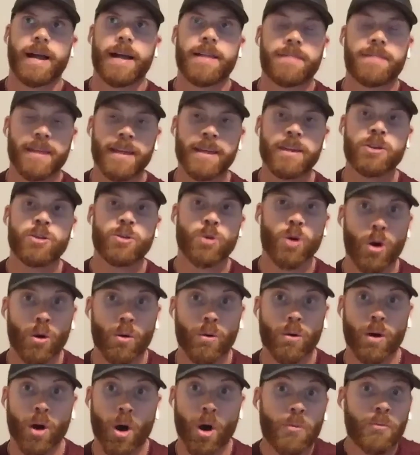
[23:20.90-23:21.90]
think
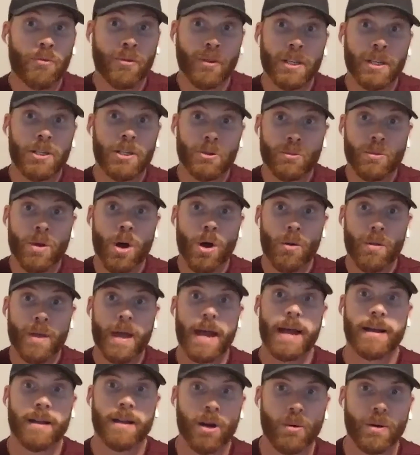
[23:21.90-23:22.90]
hopefully you know
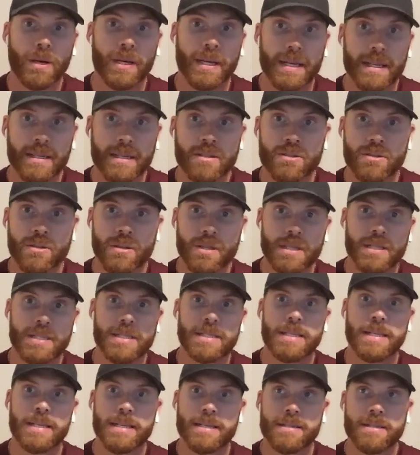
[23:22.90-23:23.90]
that going into the
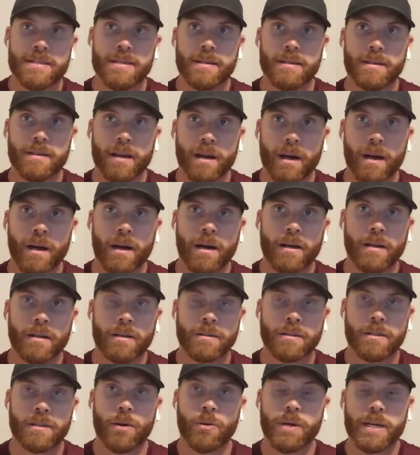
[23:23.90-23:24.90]
season,
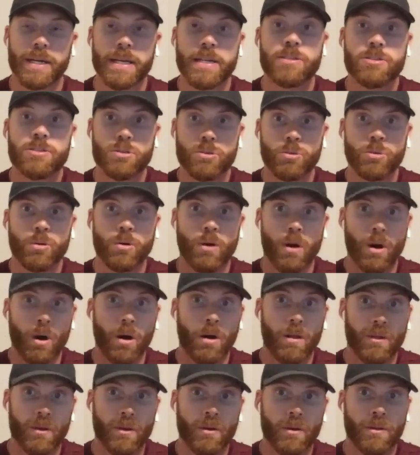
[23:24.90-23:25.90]
going
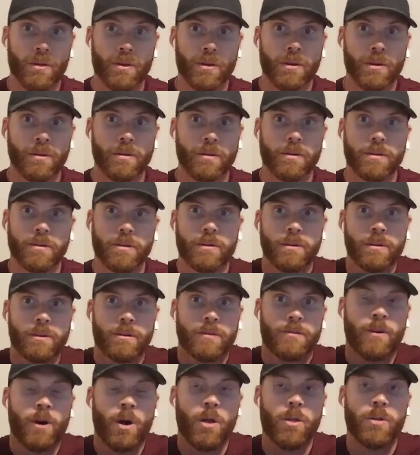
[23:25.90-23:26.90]
into their
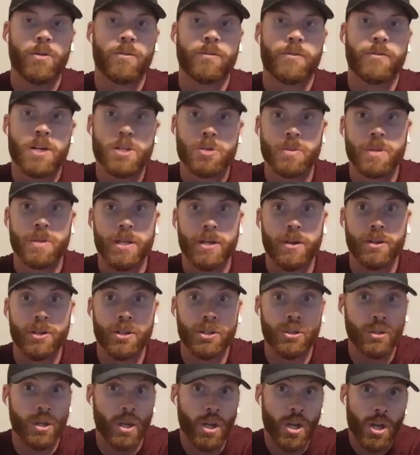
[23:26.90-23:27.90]
fall, their freshman year,
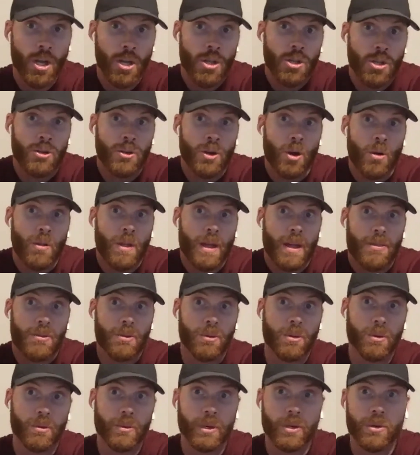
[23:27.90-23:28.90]
you know that
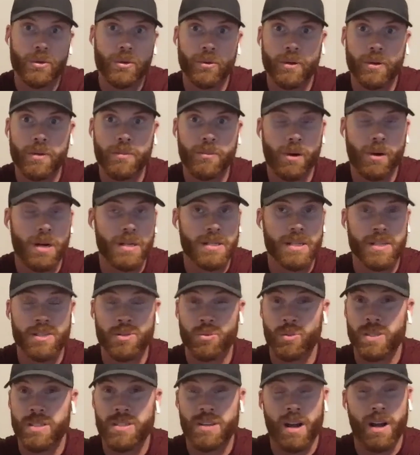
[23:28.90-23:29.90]
through the recruiting process.
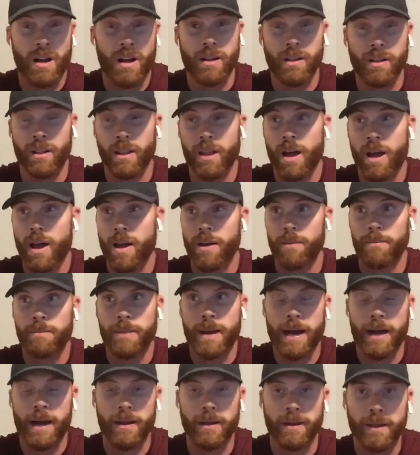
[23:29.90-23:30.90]
We talk a lot
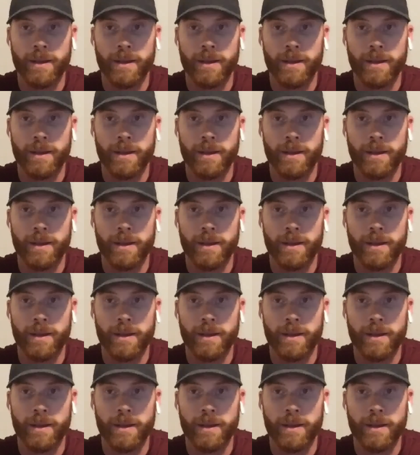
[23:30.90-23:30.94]
about